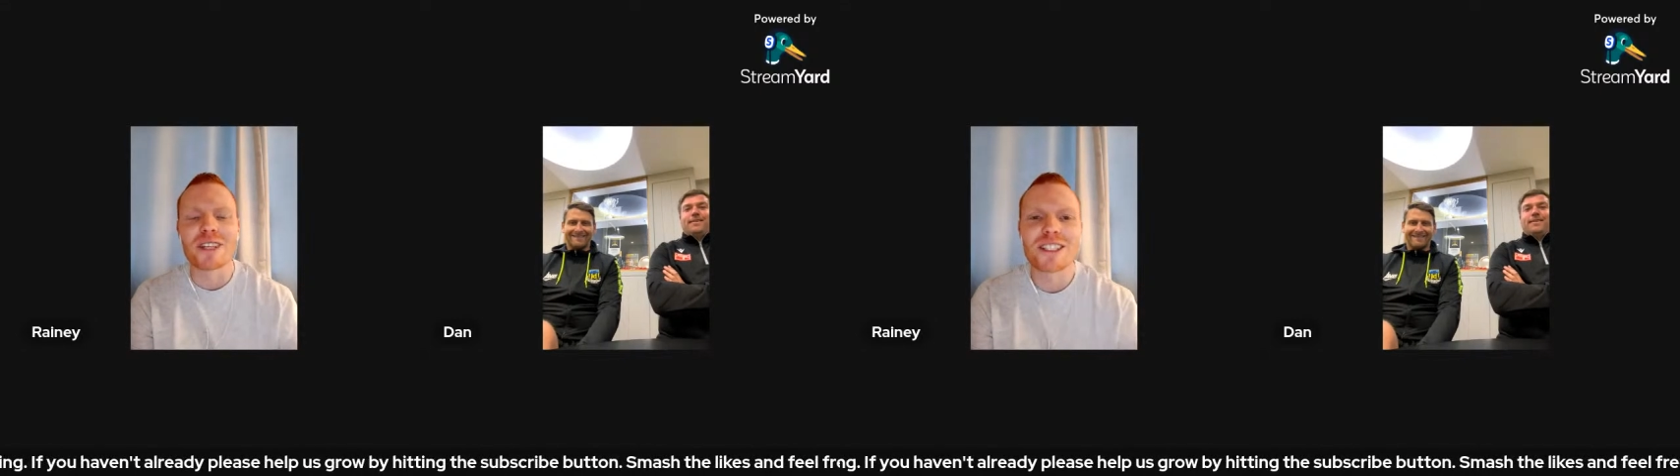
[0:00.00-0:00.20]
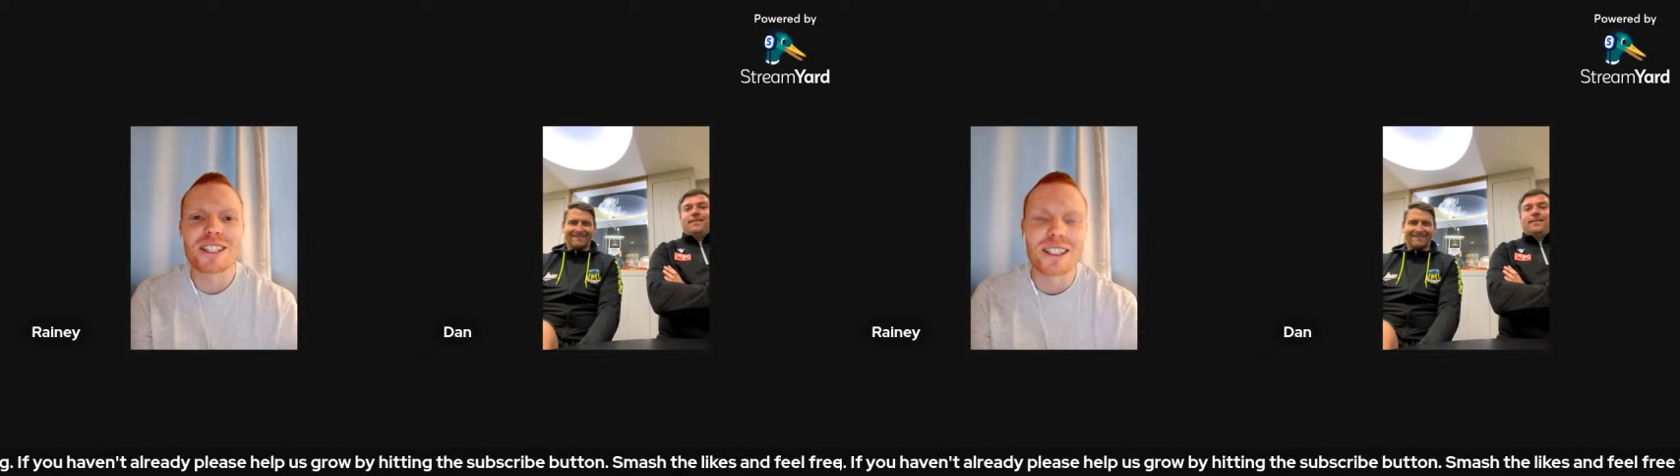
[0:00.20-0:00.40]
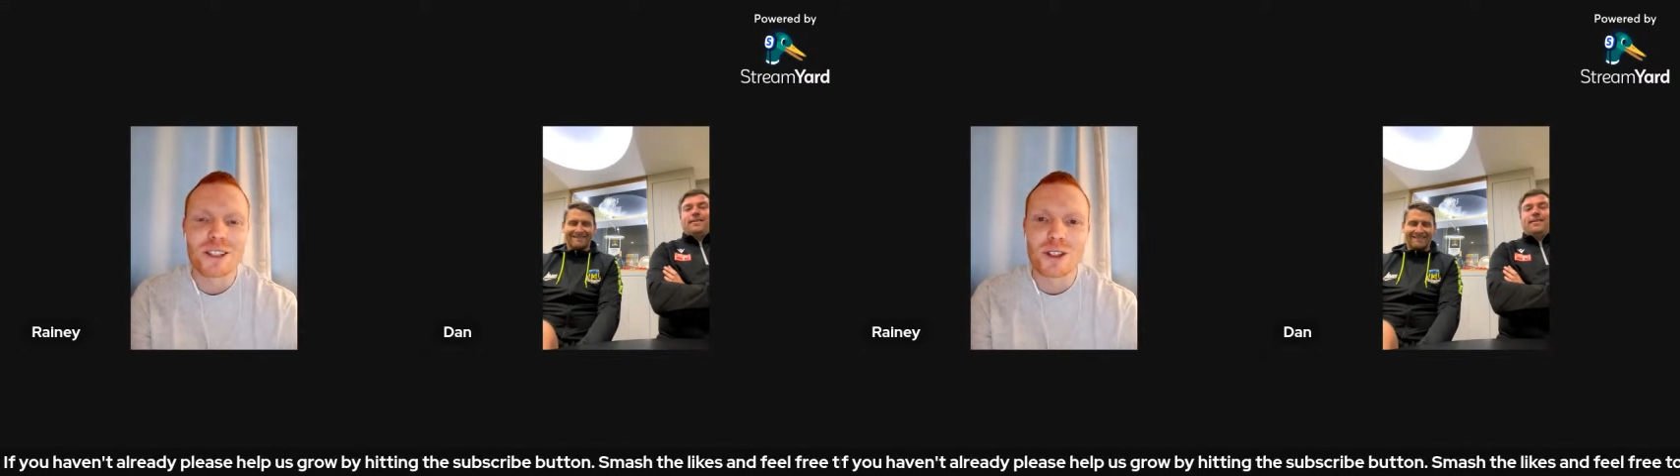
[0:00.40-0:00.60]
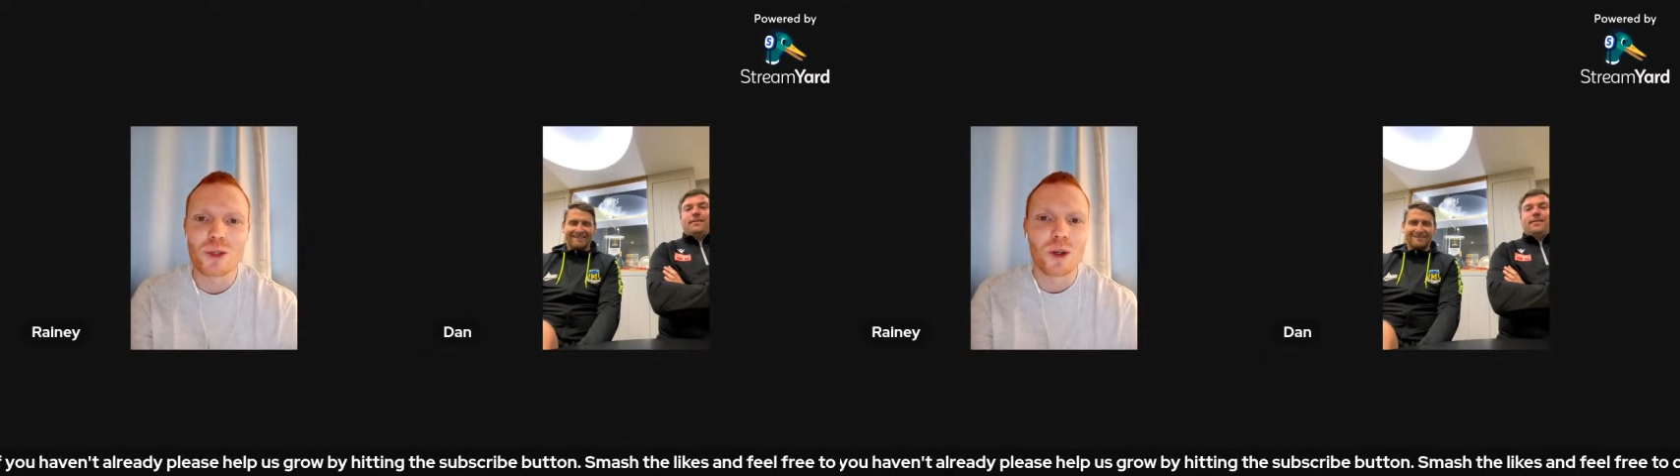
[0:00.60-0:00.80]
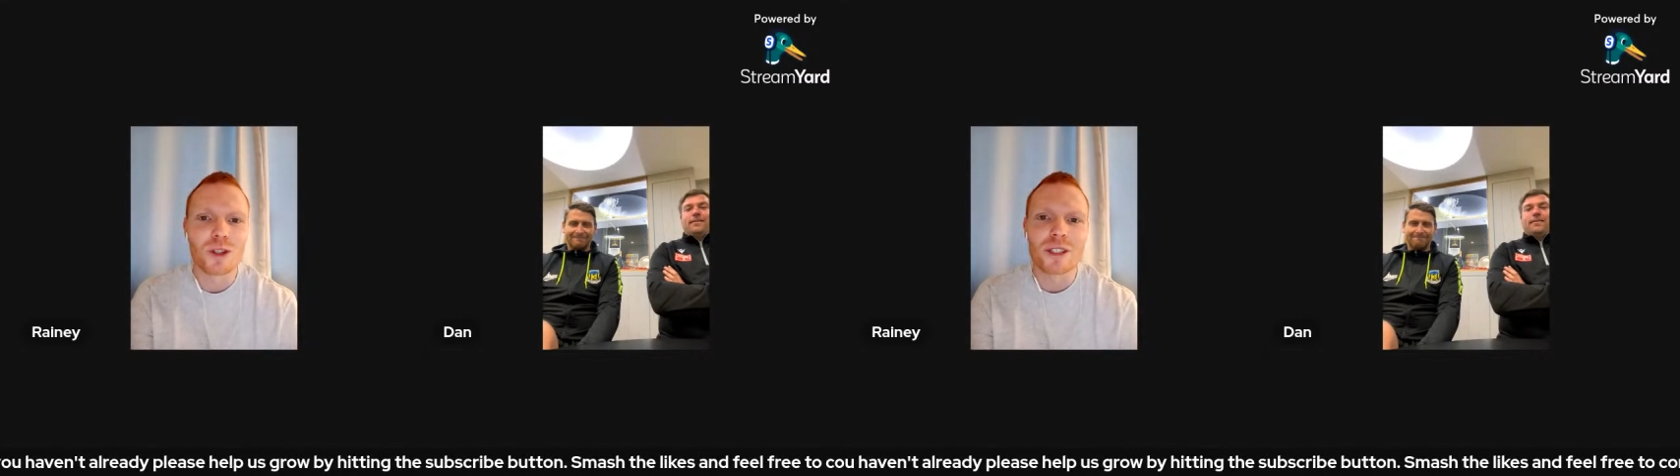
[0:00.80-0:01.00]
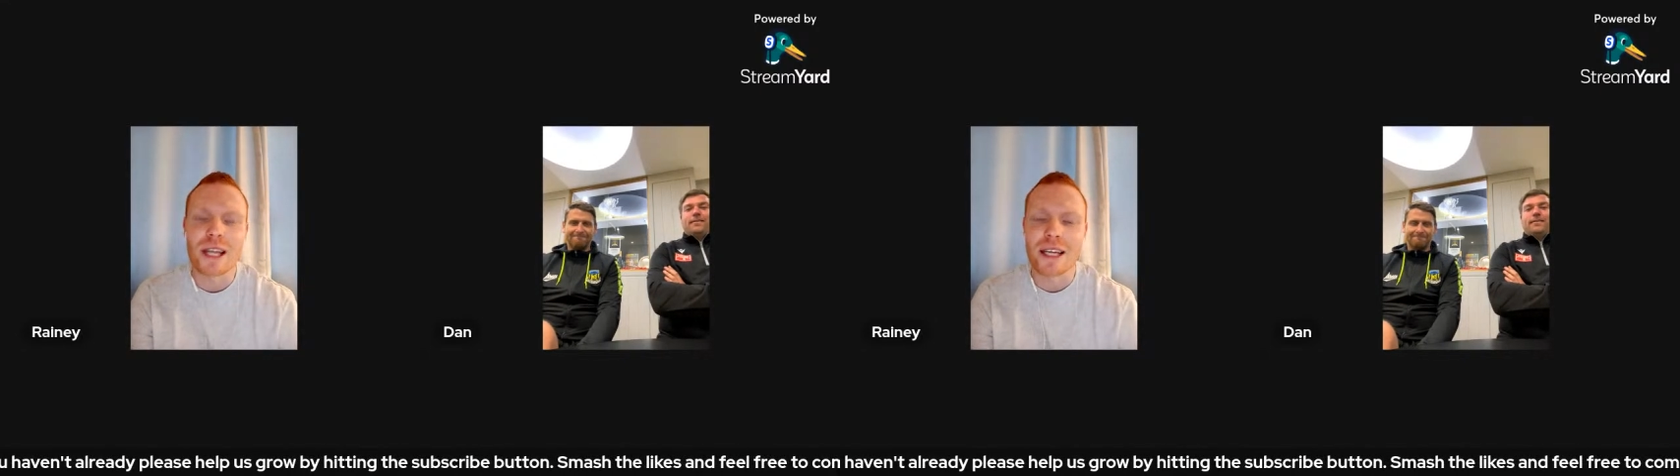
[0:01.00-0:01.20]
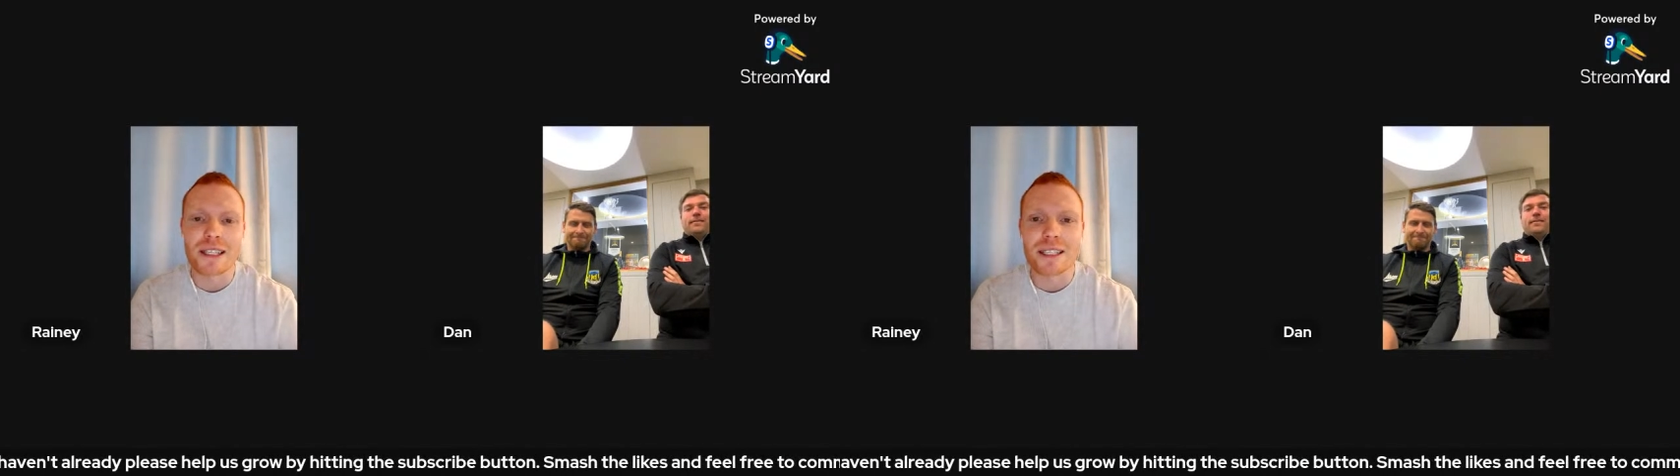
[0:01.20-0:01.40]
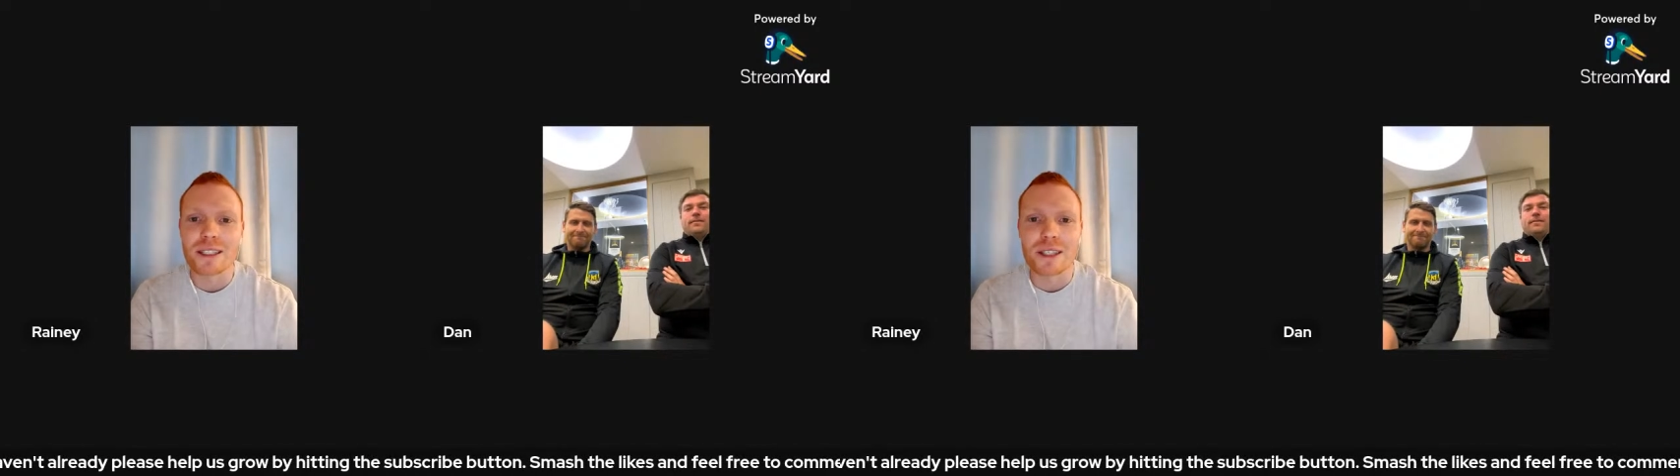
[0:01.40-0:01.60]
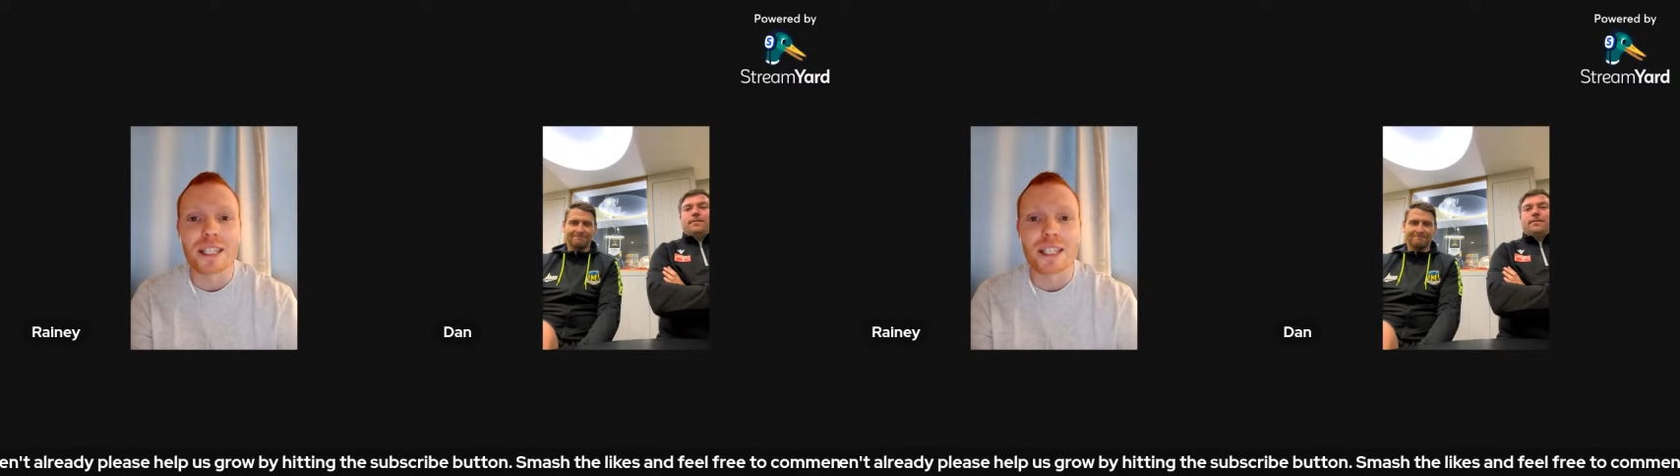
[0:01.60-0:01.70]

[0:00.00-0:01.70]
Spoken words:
that settling squads in any league,